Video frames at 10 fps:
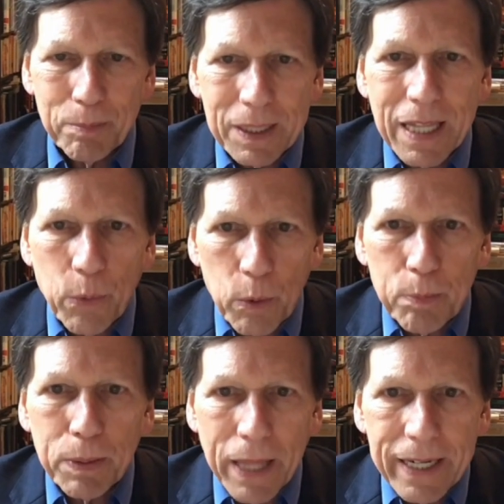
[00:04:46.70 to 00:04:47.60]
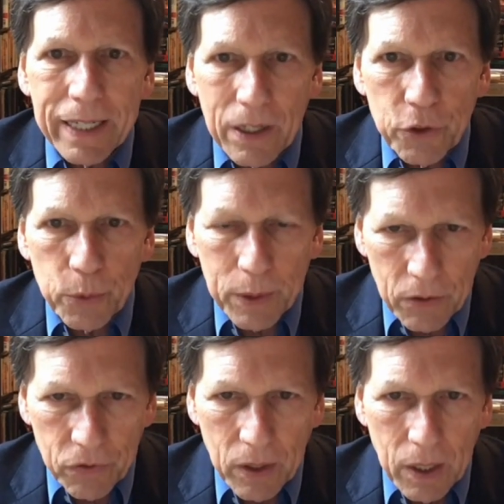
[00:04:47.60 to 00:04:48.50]
But they were planning on doing
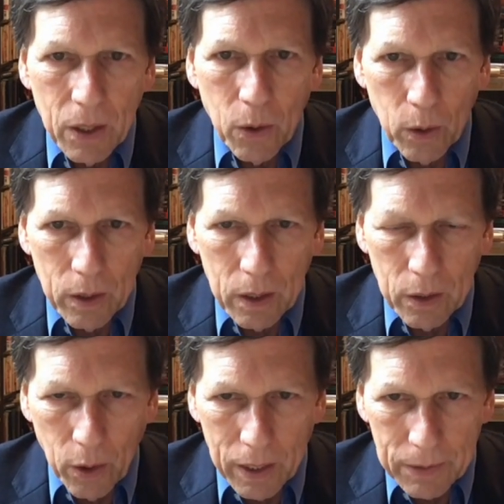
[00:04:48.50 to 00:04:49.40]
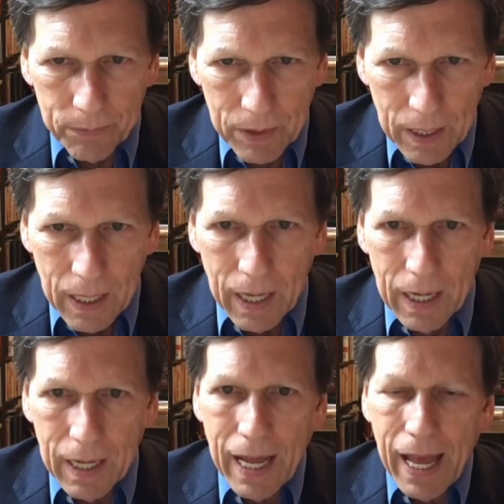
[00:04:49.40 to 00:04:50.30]
this all along.
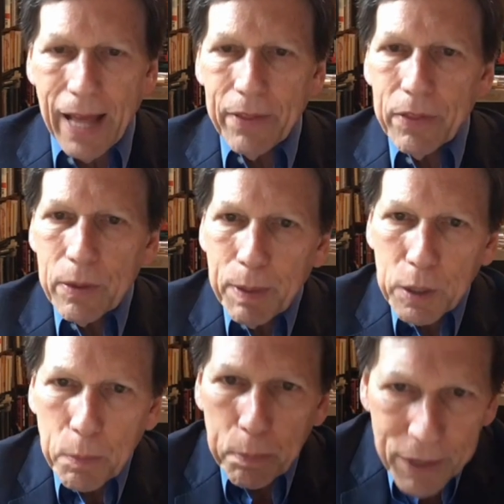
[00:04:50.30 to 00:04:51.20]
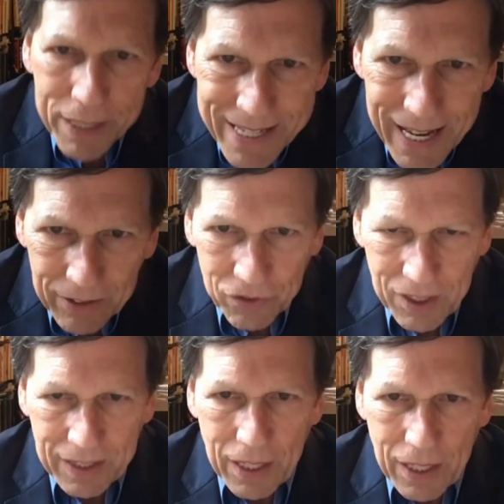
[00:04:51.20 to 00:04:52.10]
But the pretext
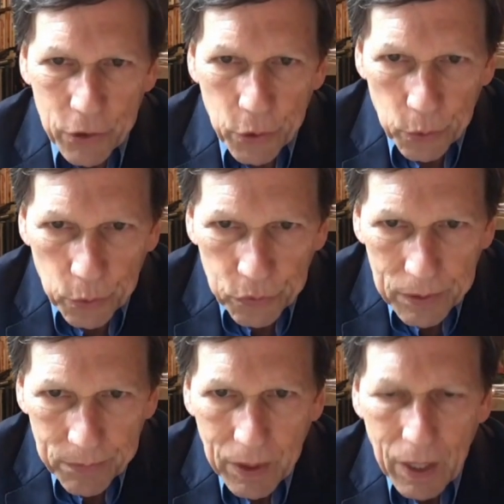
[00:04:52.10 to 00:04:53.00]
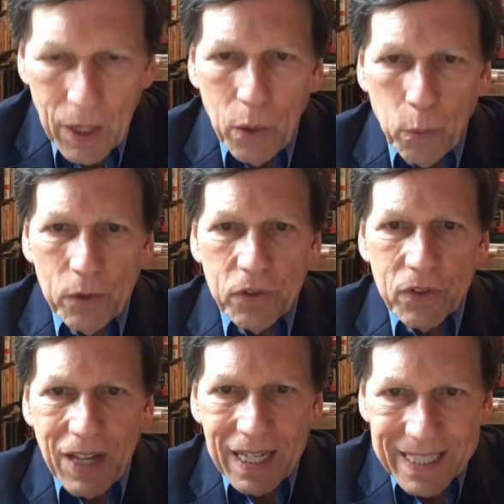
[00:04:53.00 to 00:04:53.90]
that they used was
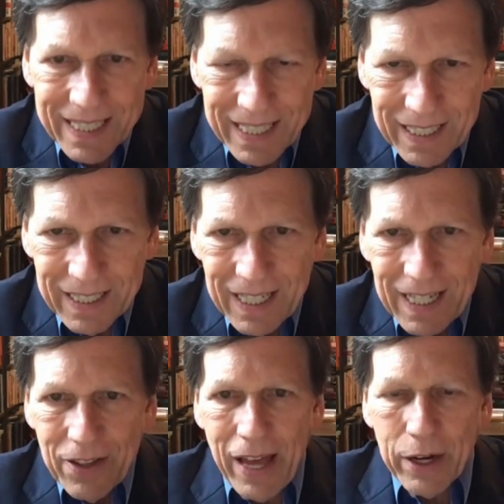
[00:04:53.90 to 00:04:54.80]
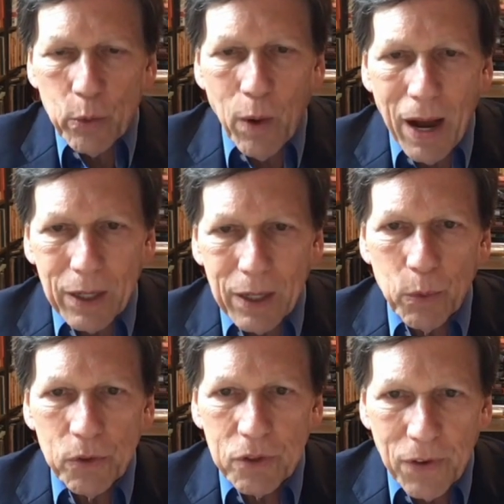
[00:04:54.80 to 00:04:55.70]
this idea that Iraq
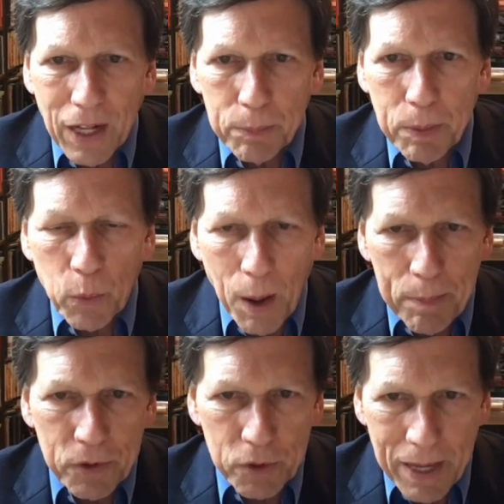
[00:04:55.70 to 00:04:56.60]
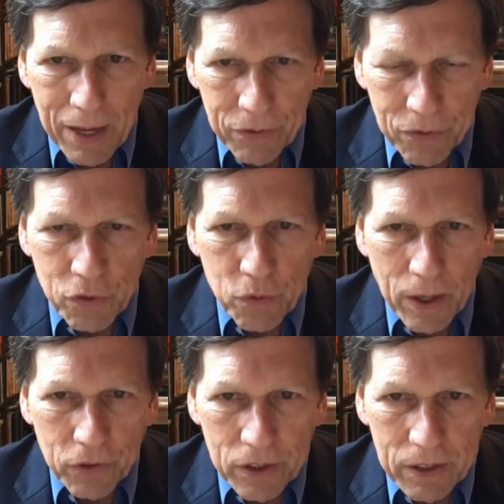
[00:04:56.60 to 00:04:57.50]
was developing weapons of mass
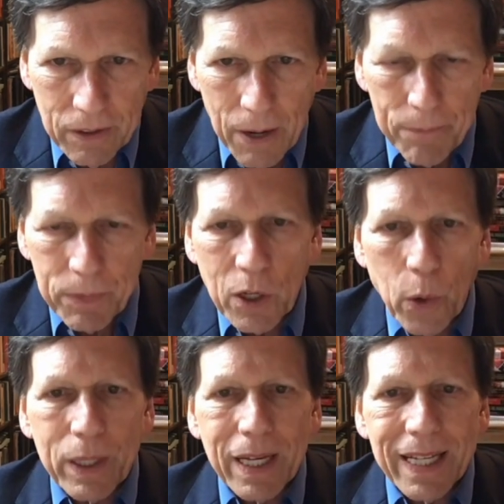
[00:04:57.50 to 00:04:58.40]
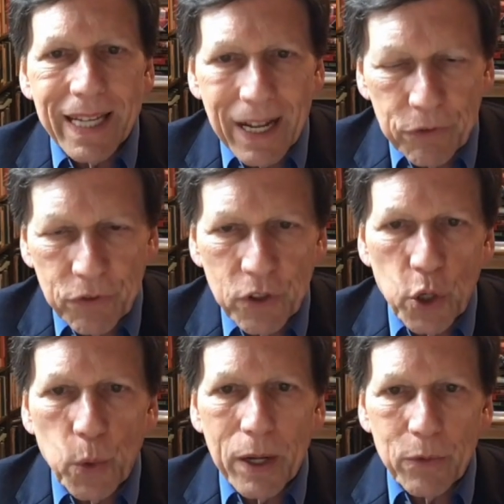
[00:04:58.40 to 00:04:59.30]
destruction, going against the
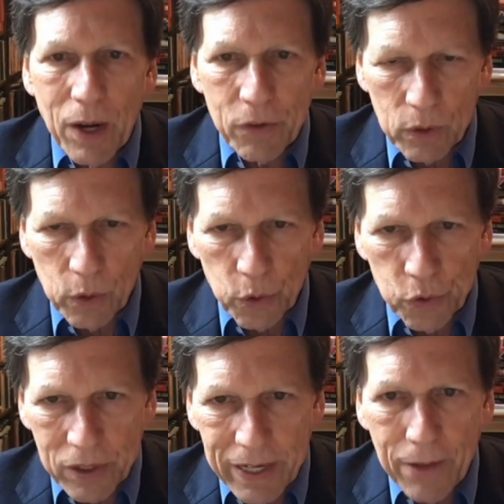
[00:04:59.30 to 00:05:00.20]
UN resolution